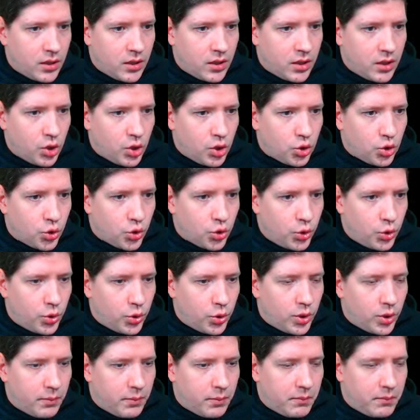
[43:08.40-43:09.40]

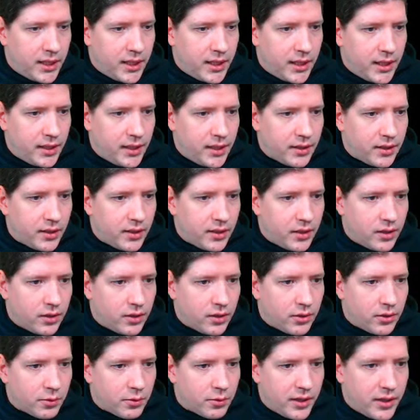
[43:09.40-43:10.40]
to make
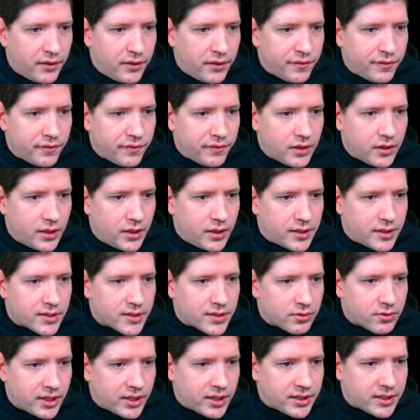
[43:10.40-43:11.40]
ref a
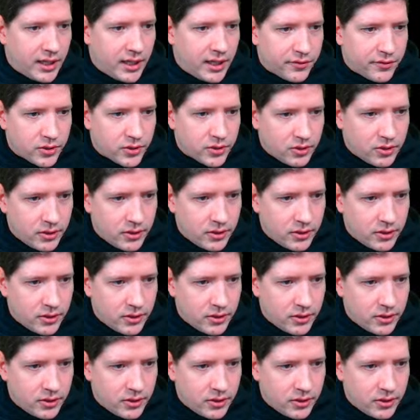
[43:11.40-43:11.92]
struct after all,